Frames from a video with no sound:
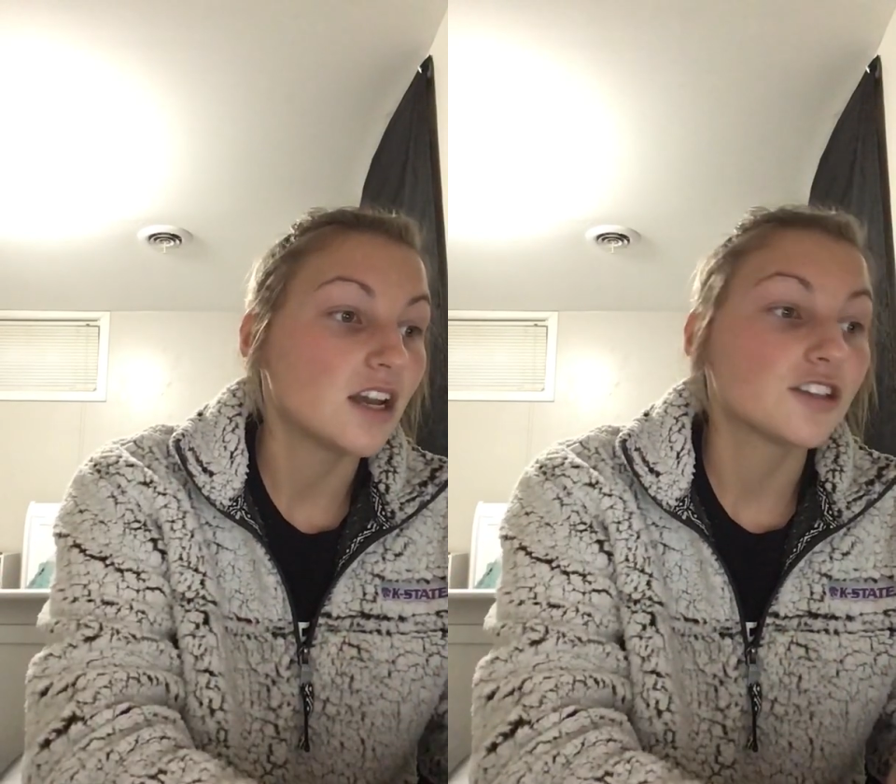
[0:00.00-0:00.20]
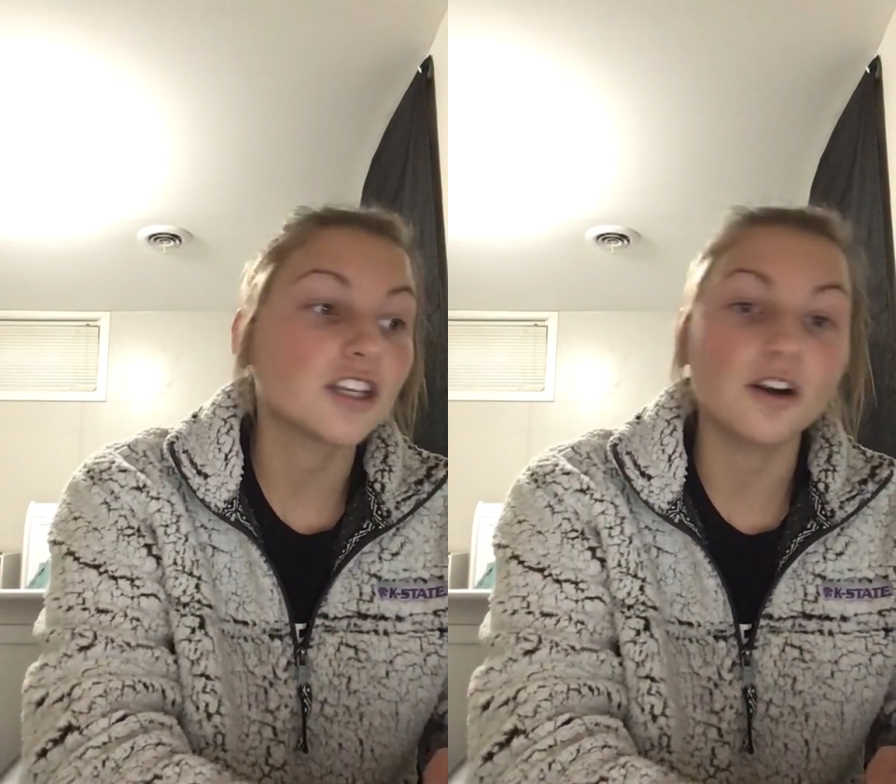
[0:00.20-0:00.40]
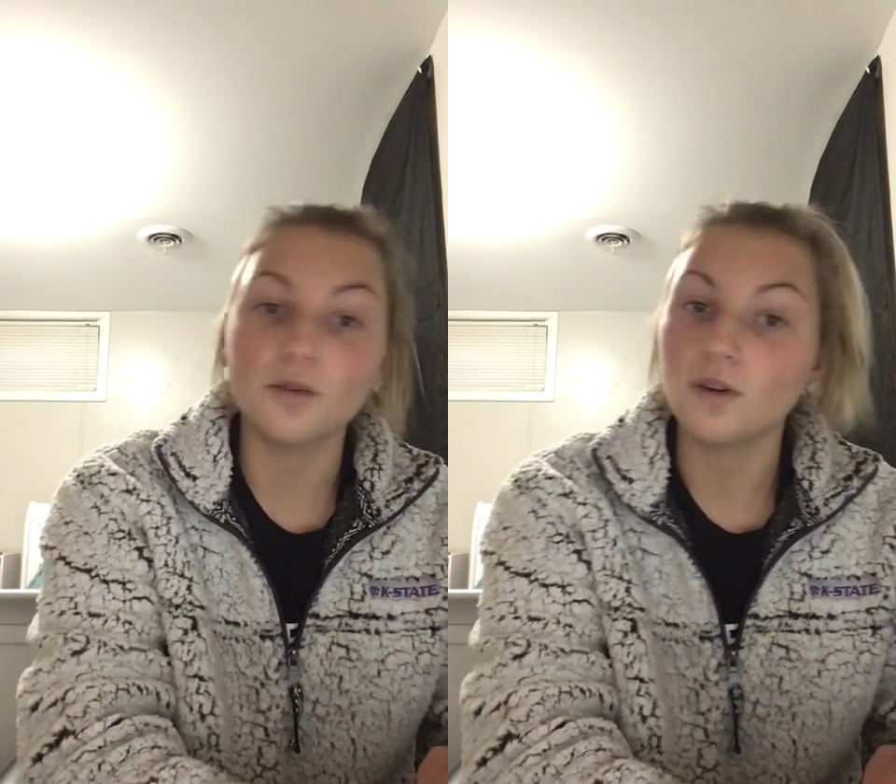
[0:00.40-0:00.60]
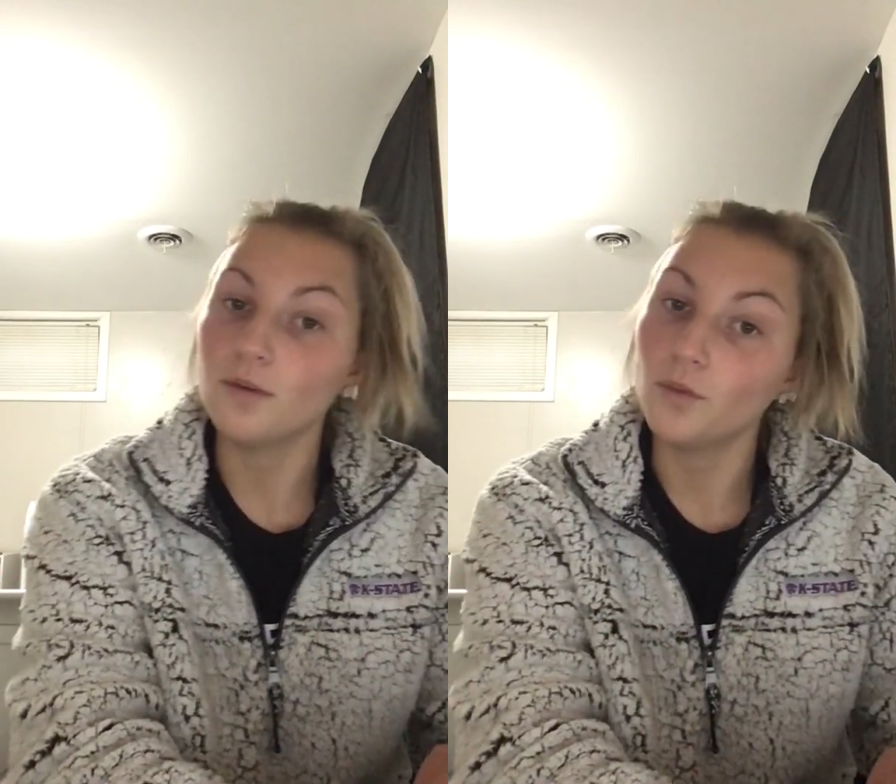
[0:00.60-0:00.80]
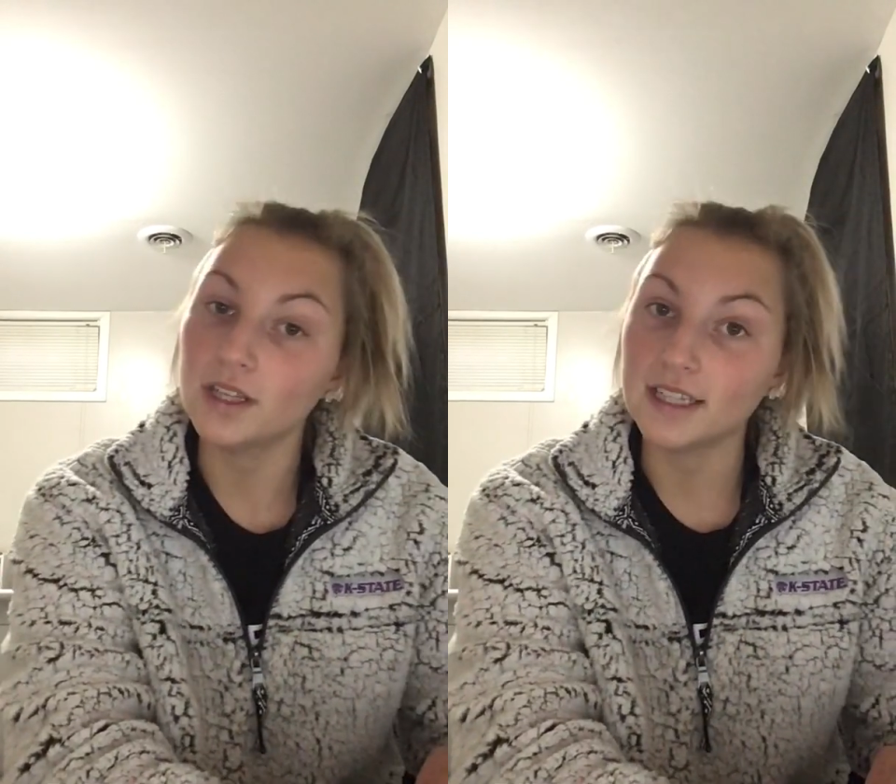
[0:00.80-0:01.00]
So
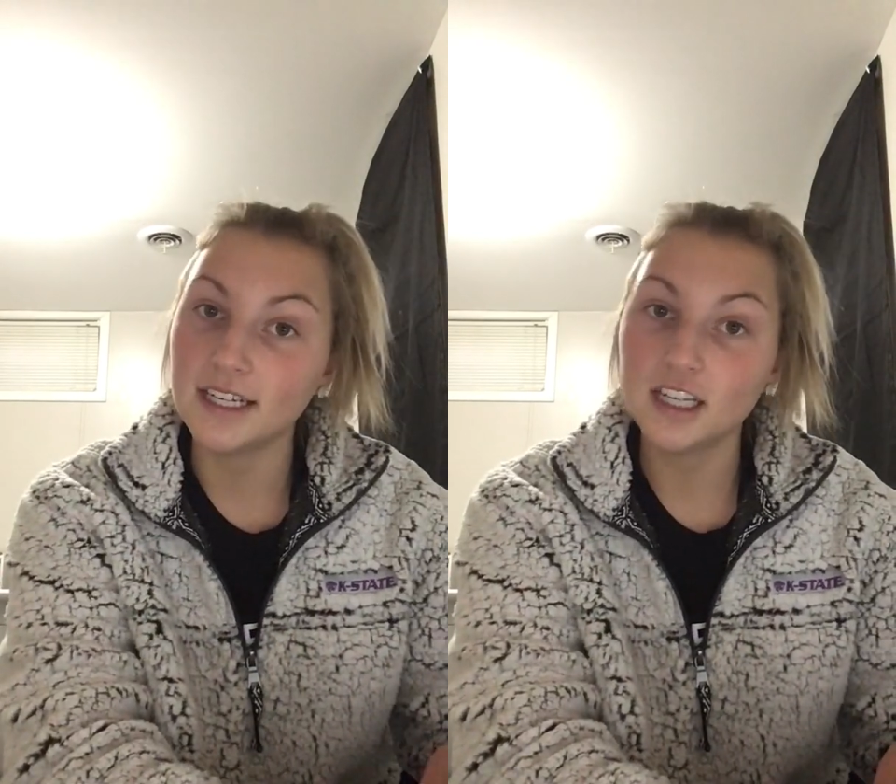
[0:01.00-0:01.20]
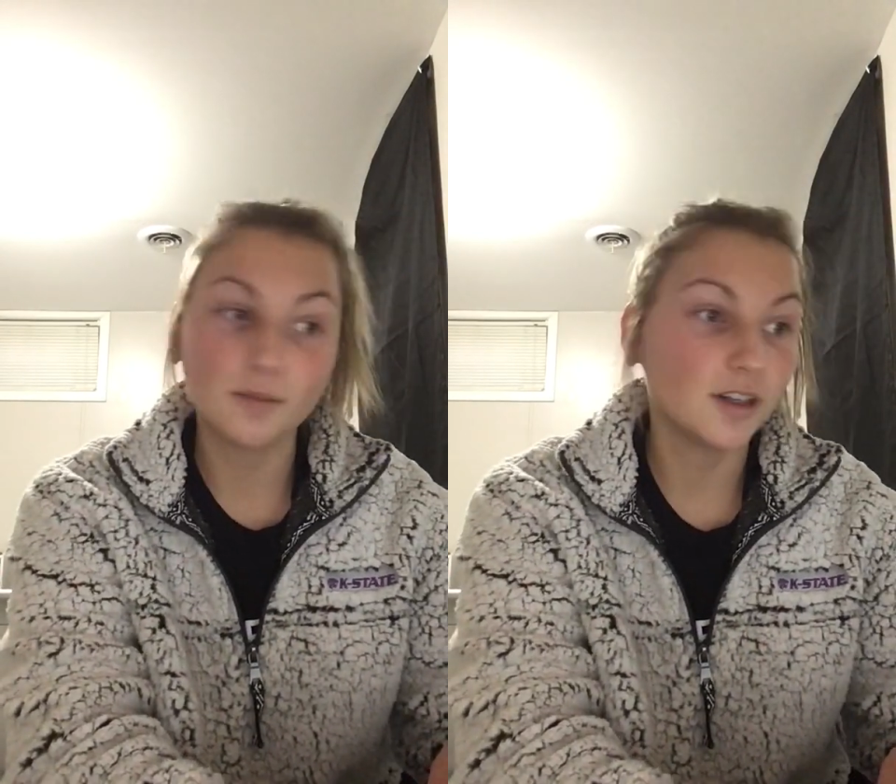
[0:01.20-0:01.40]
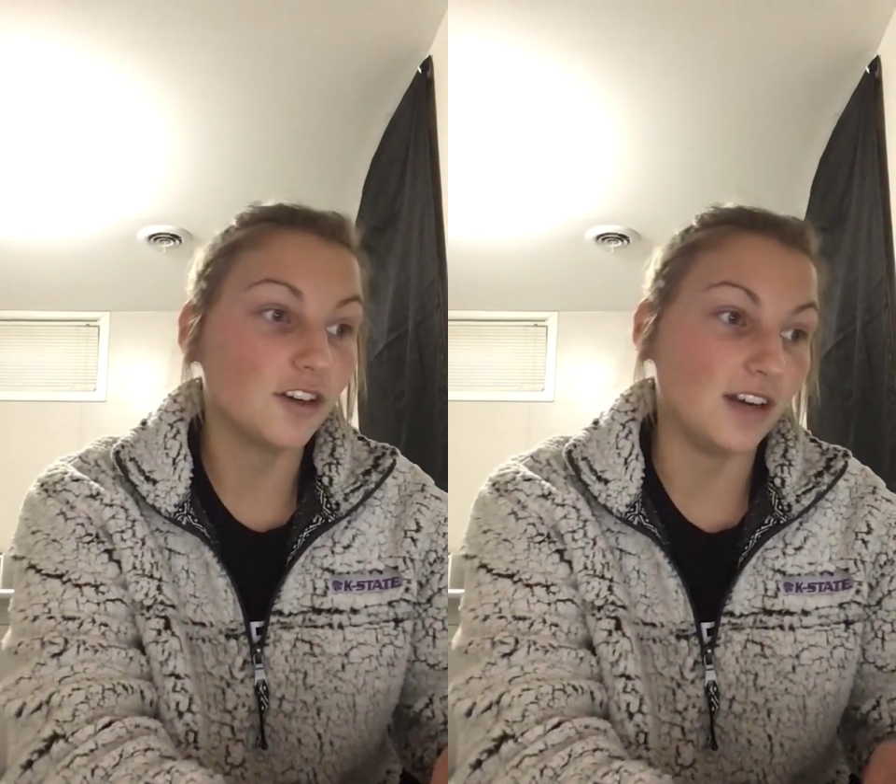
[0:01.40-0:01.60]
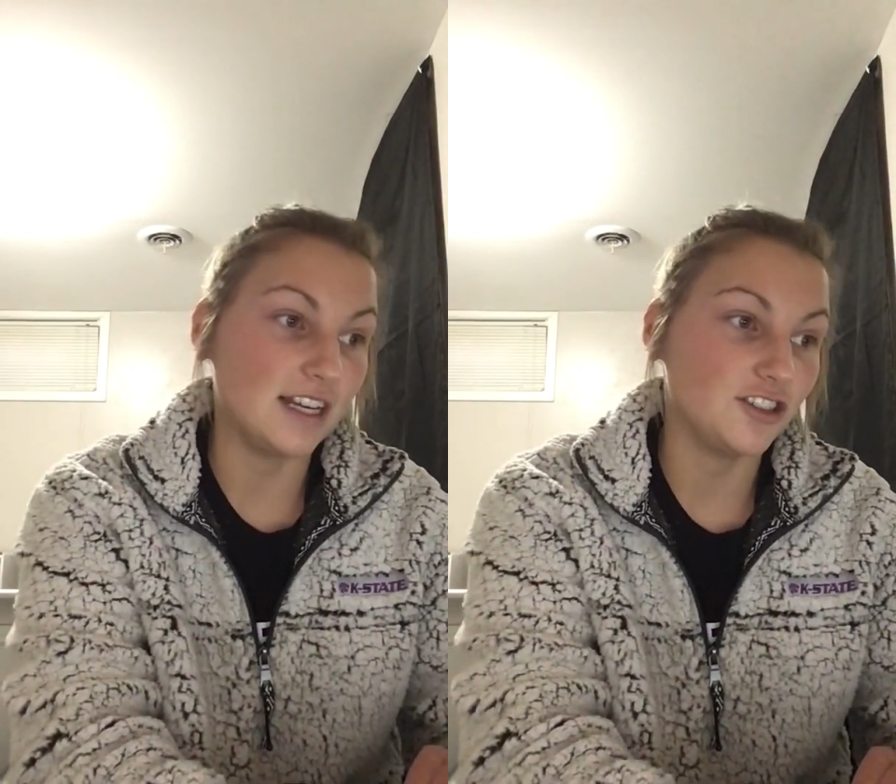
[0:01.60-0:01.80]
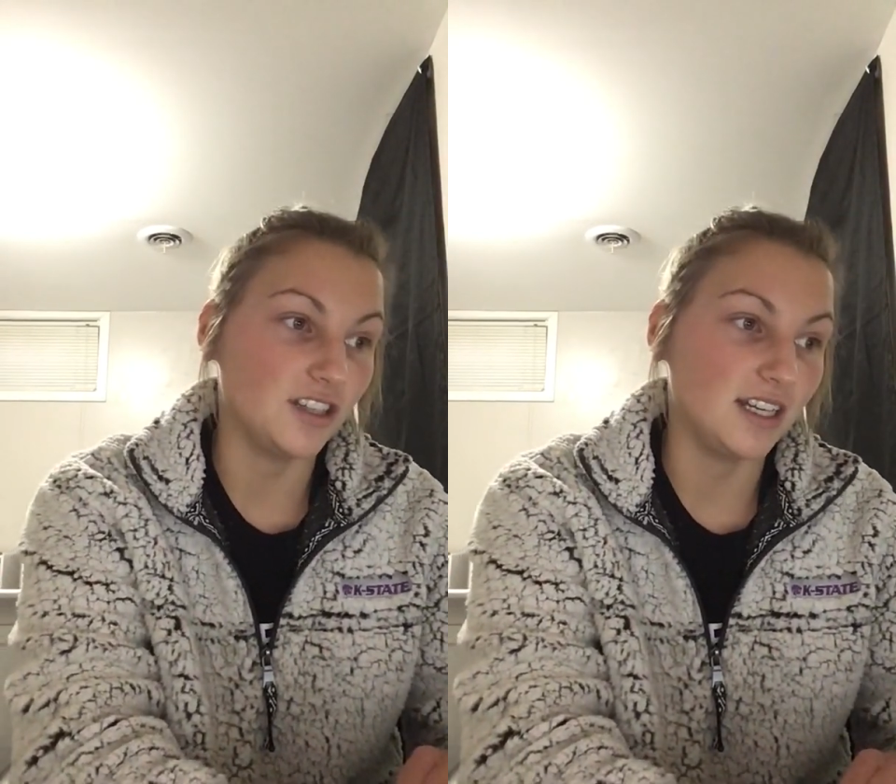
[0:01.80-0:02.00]
one linear
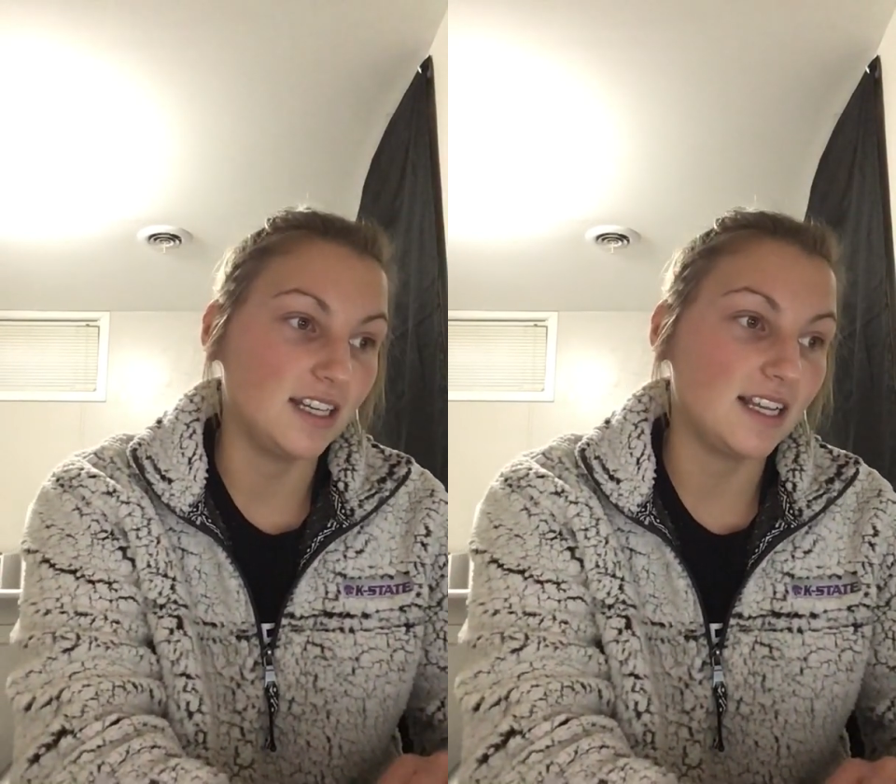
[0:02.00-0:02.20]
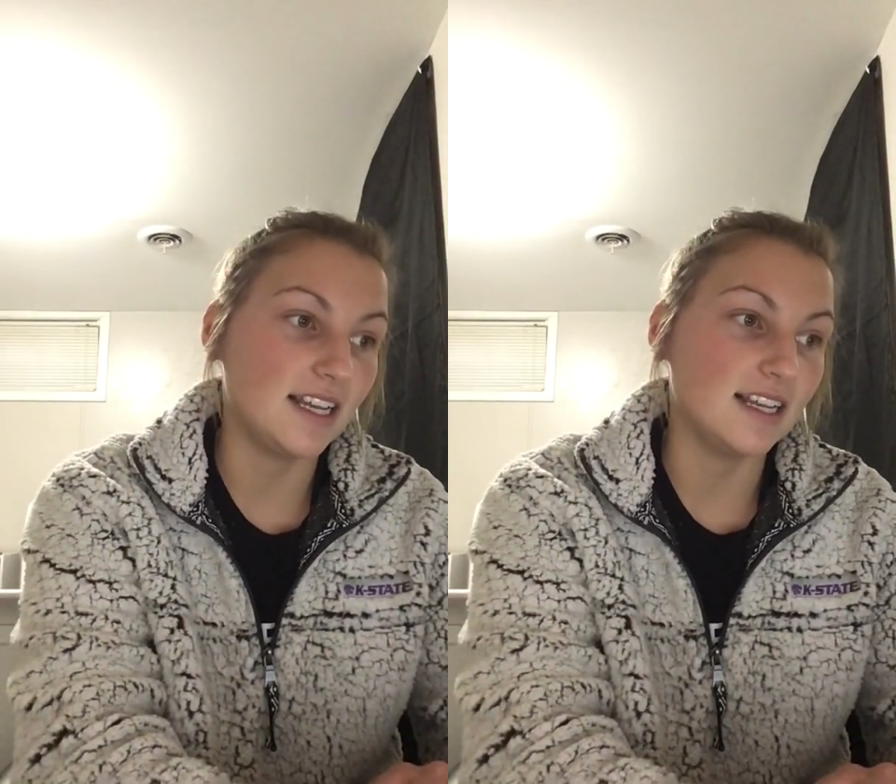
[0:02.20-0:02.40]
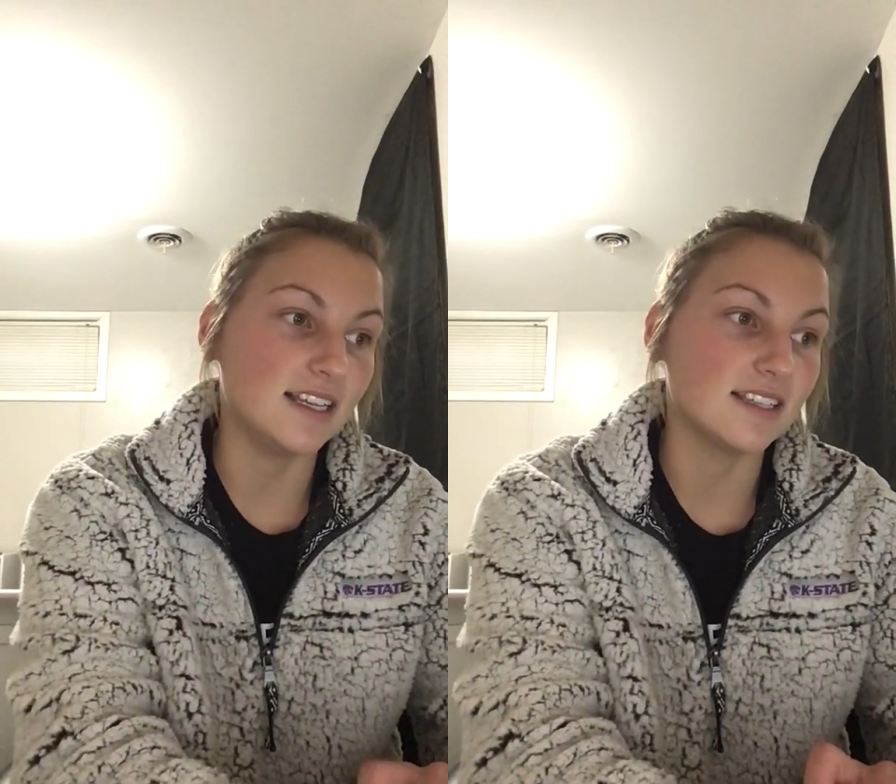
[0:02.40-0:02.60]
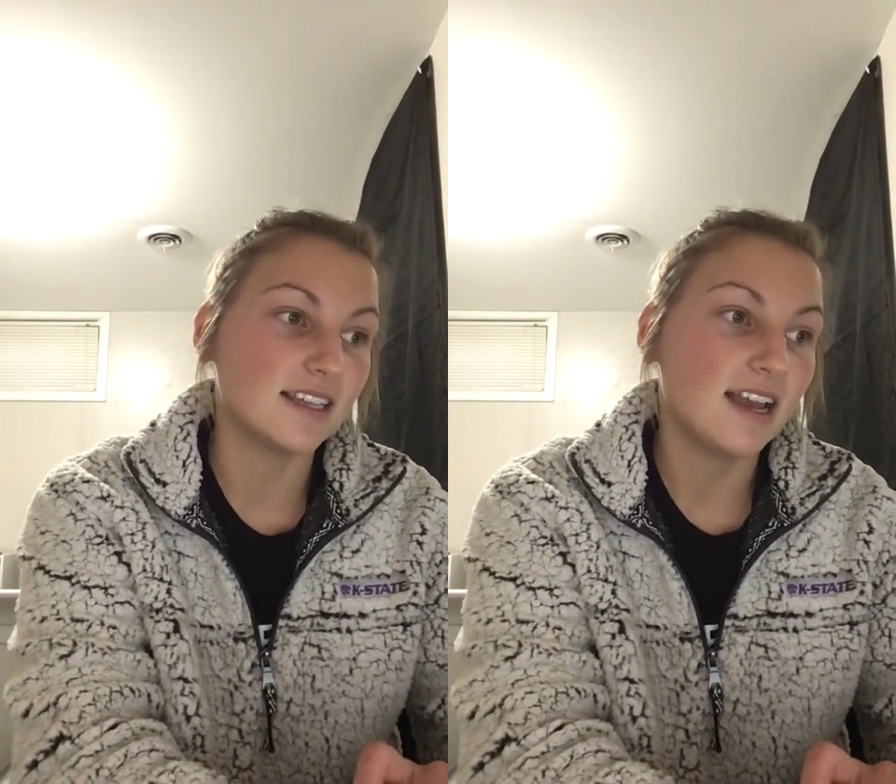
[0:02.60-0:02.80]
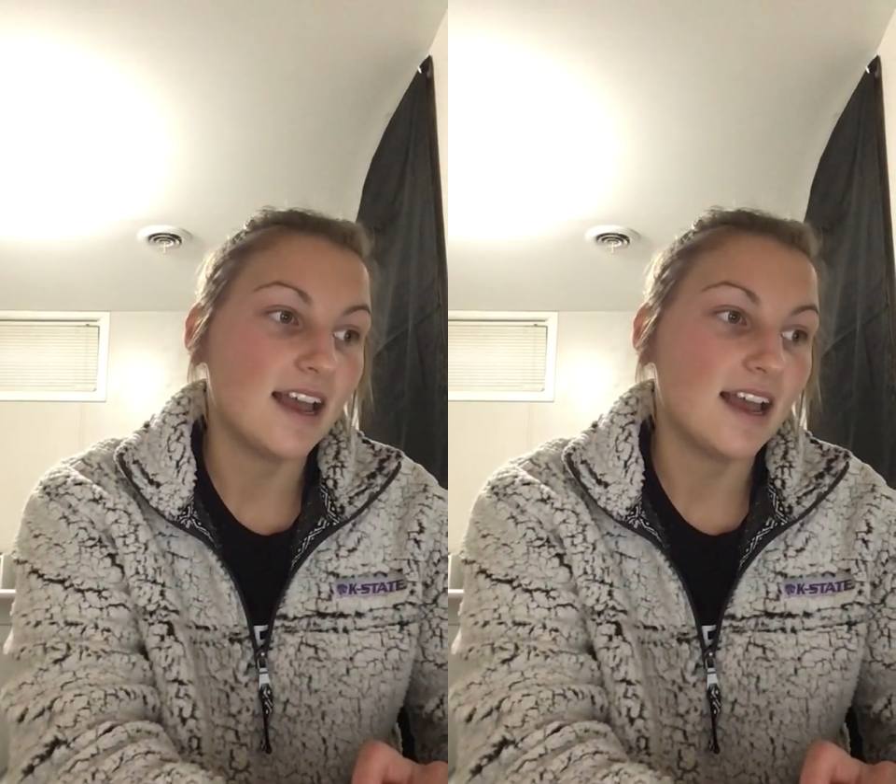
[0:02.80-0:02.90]
progression is